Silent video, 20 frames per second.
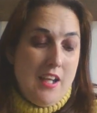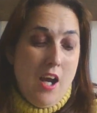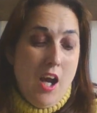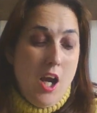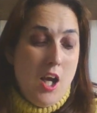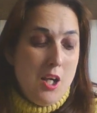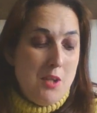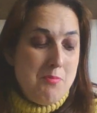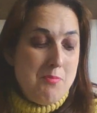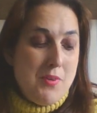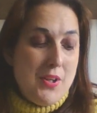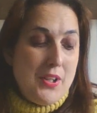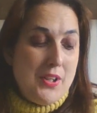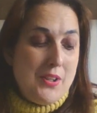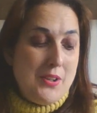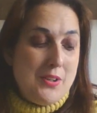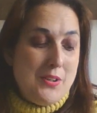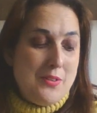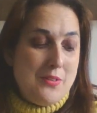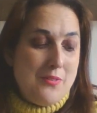home
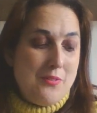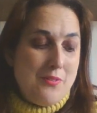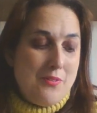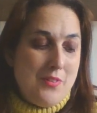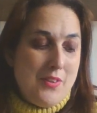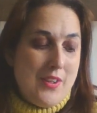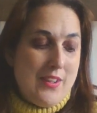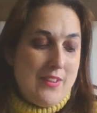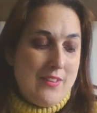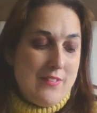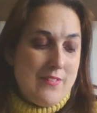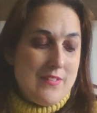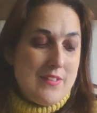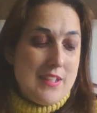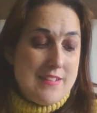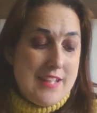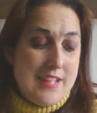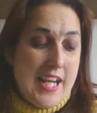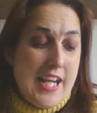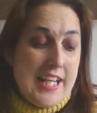to
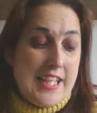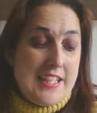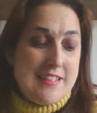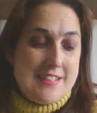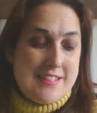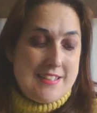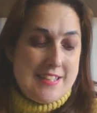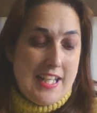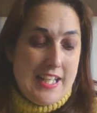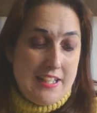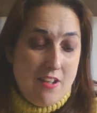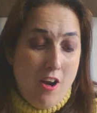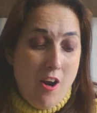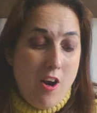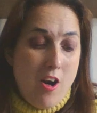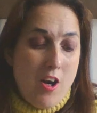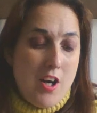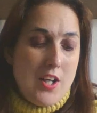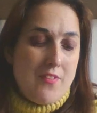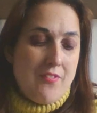the Tate Saint
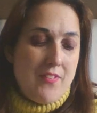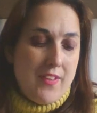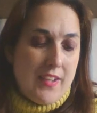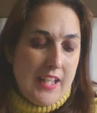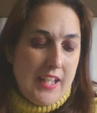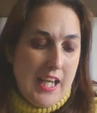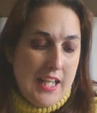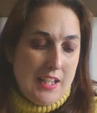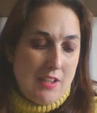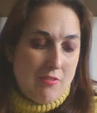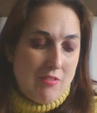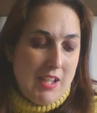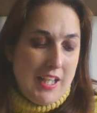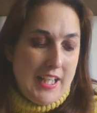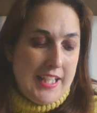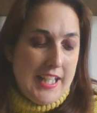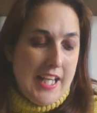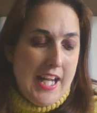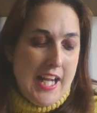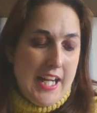Ives
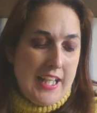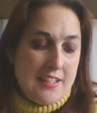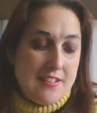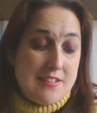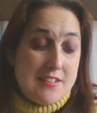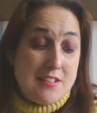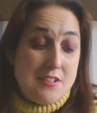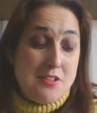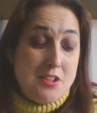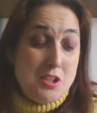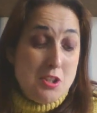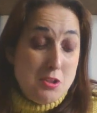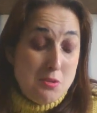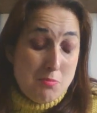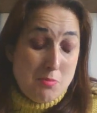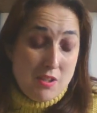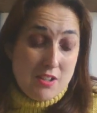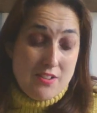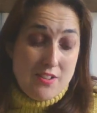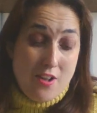Gallery and
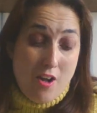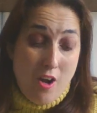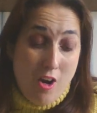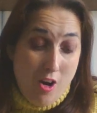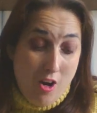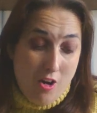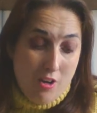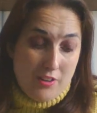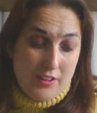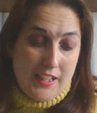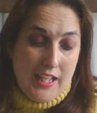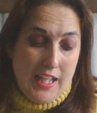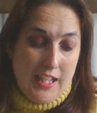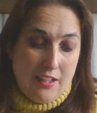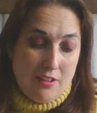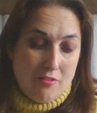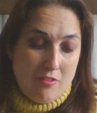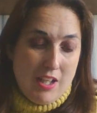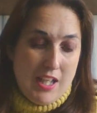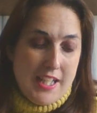numerous art
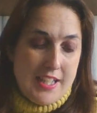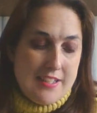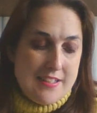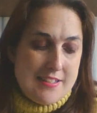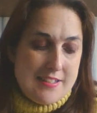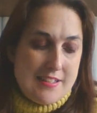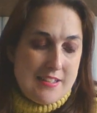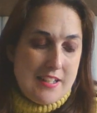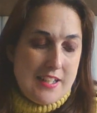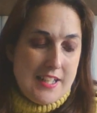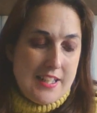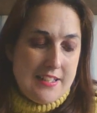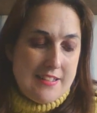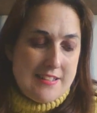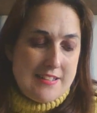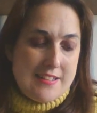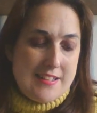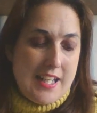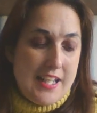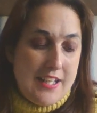galleries, uh,
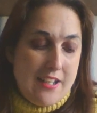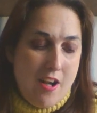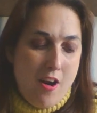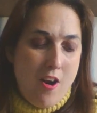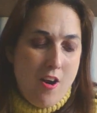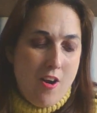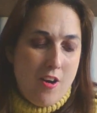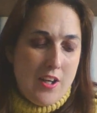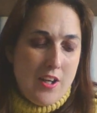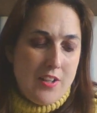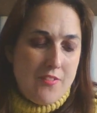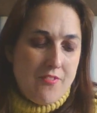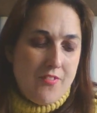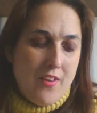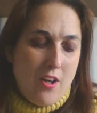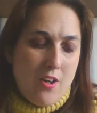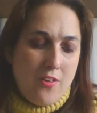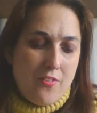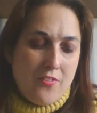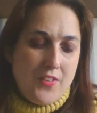Saint Ives
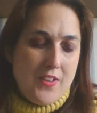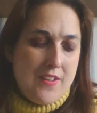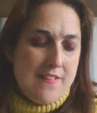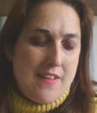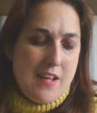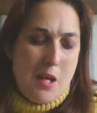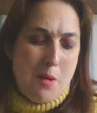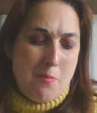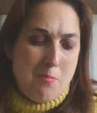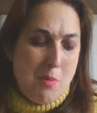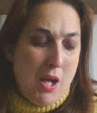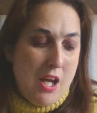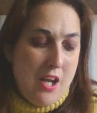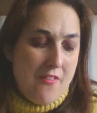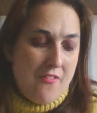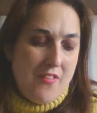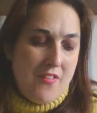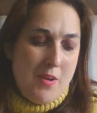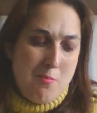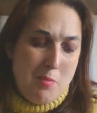offers a
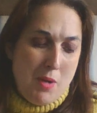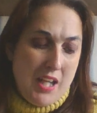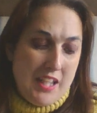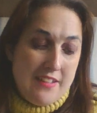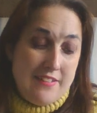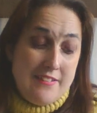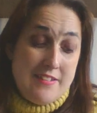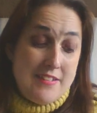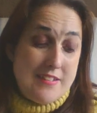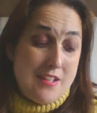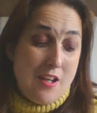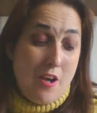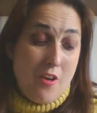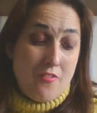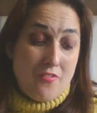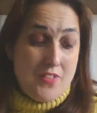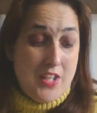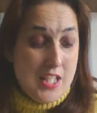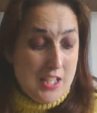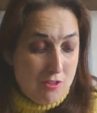perfect blend
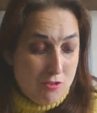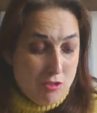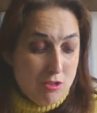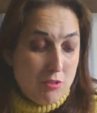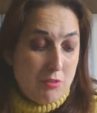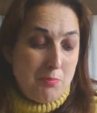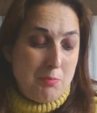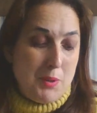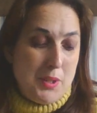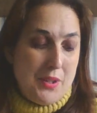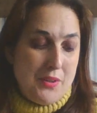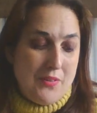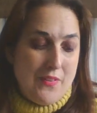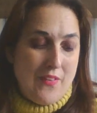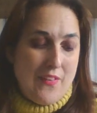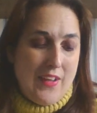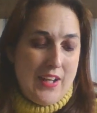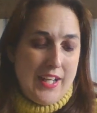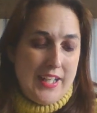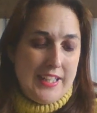of natural
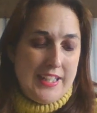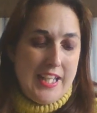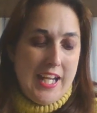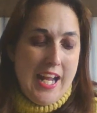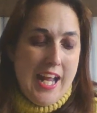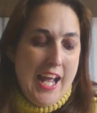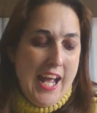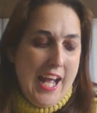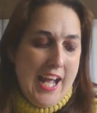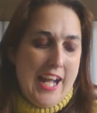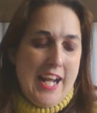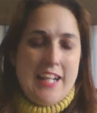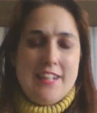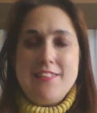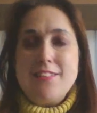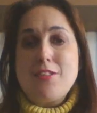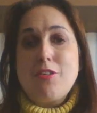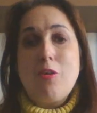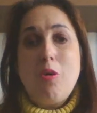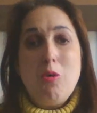beauty
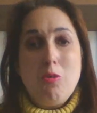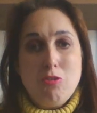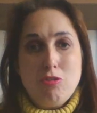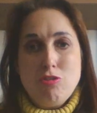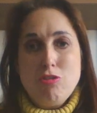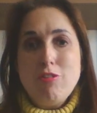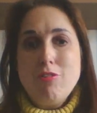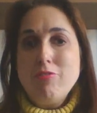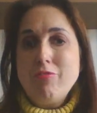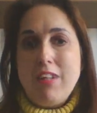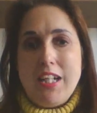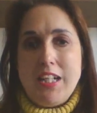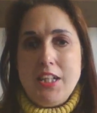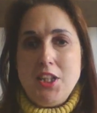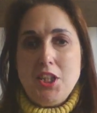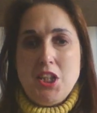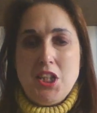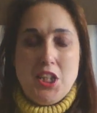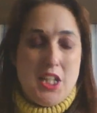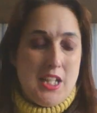and cultural
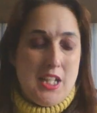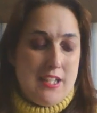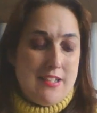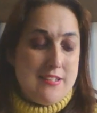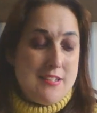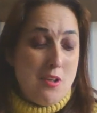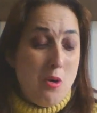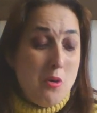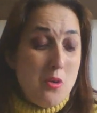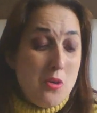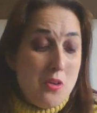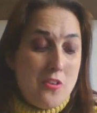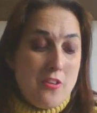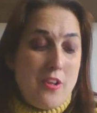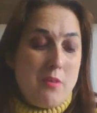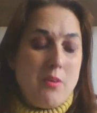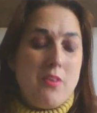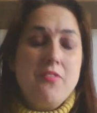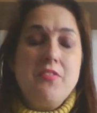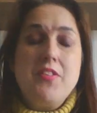richness.
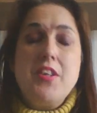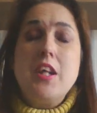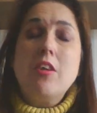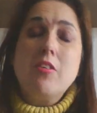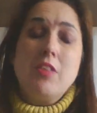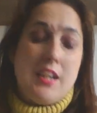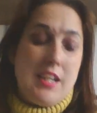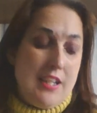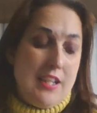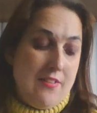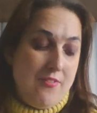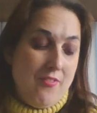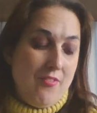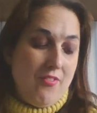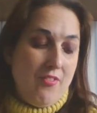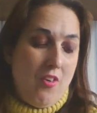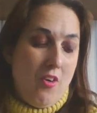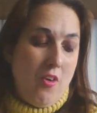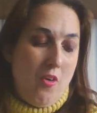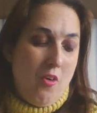Also, if you're looking
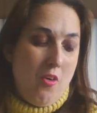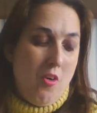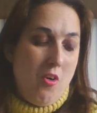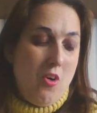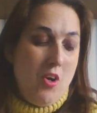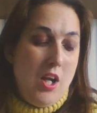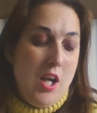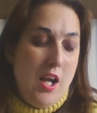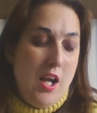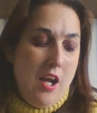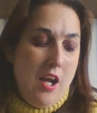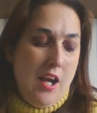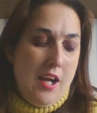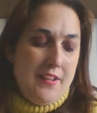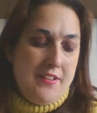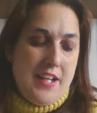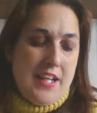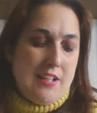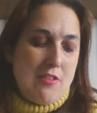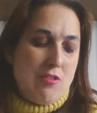for
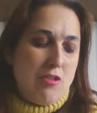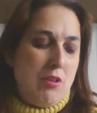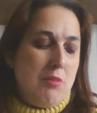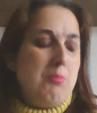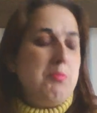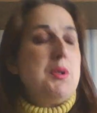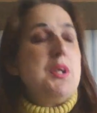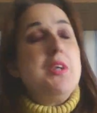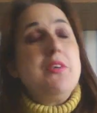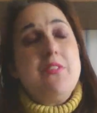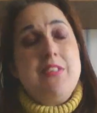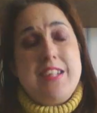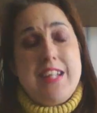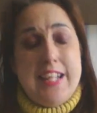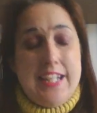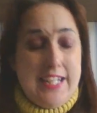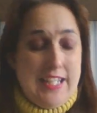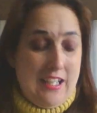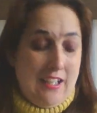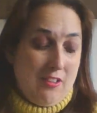natural
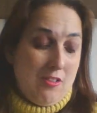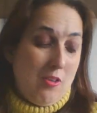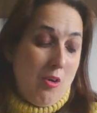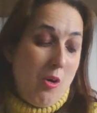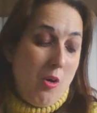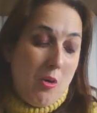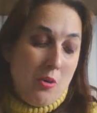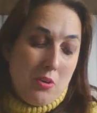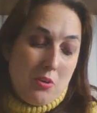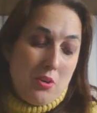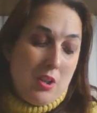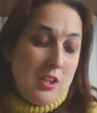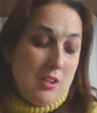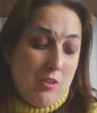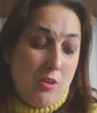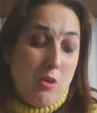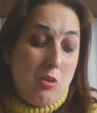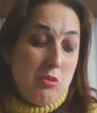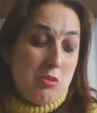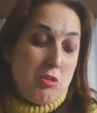beauty and cult uh,
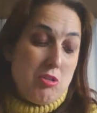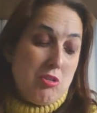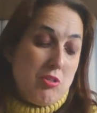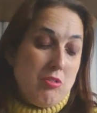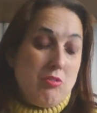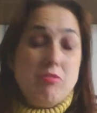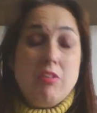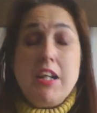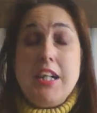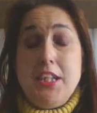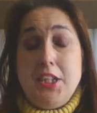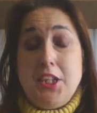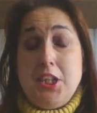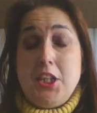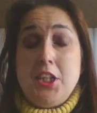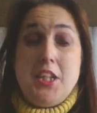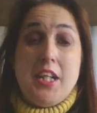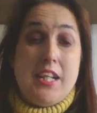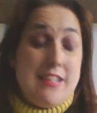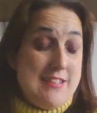cultural
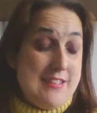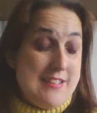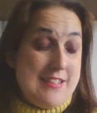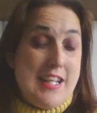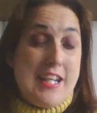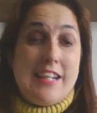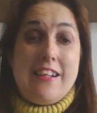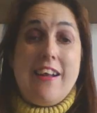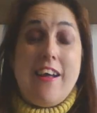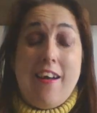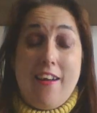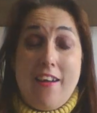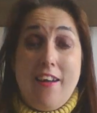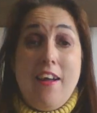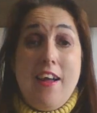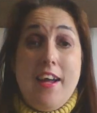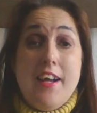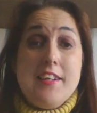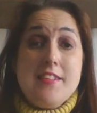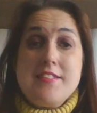richness, then
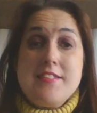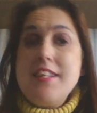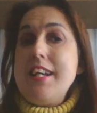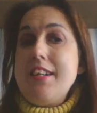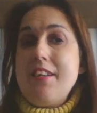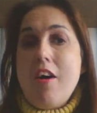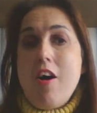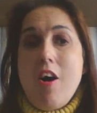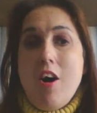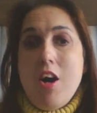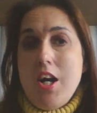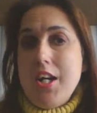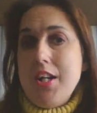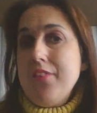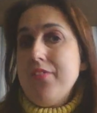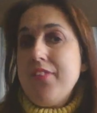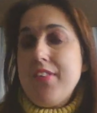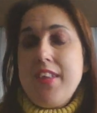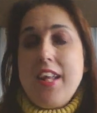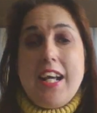Saint
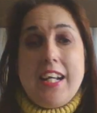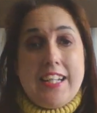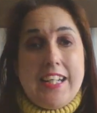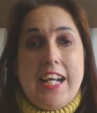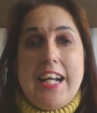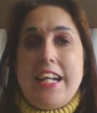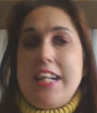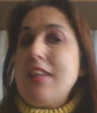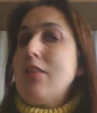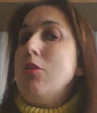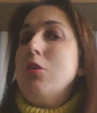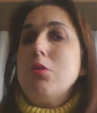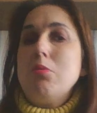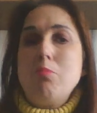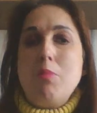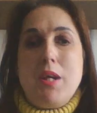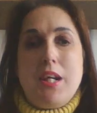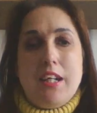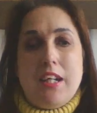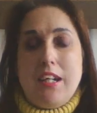Ives again could
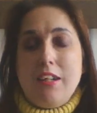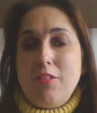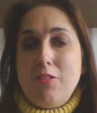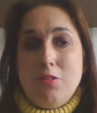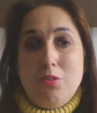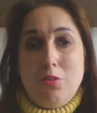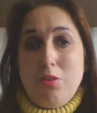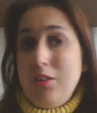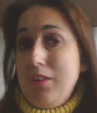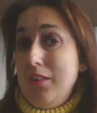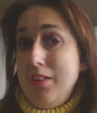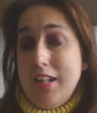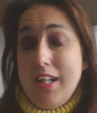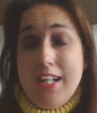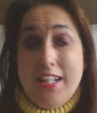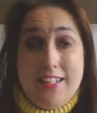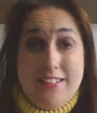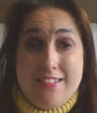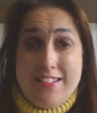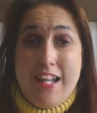be a good
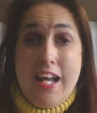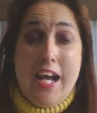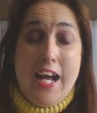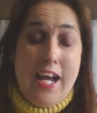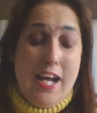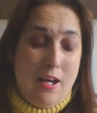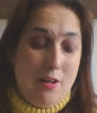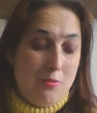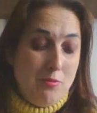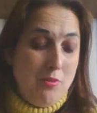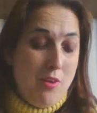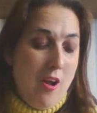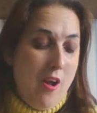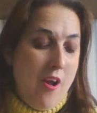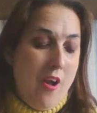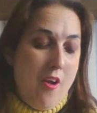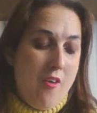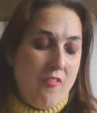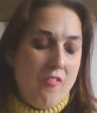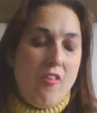uh, town
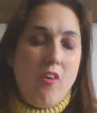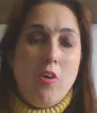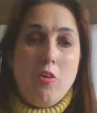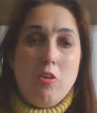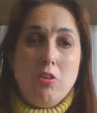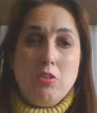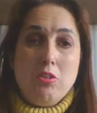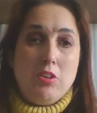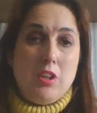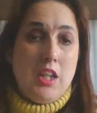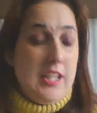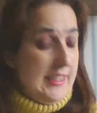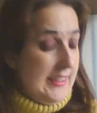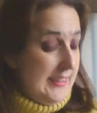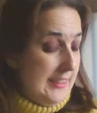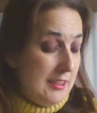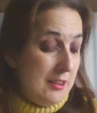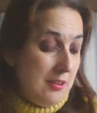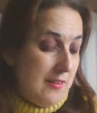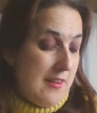uh, for uh,
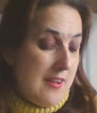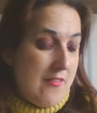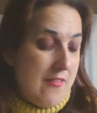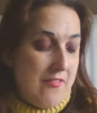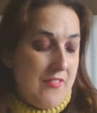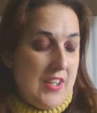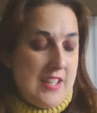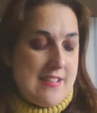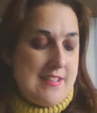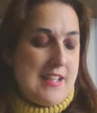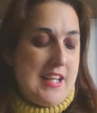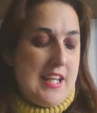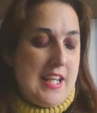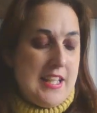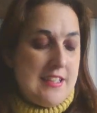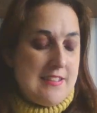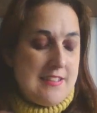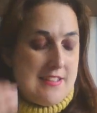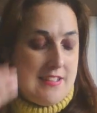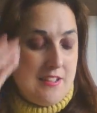you to
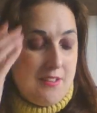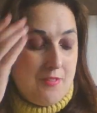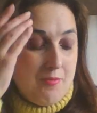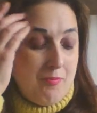visit.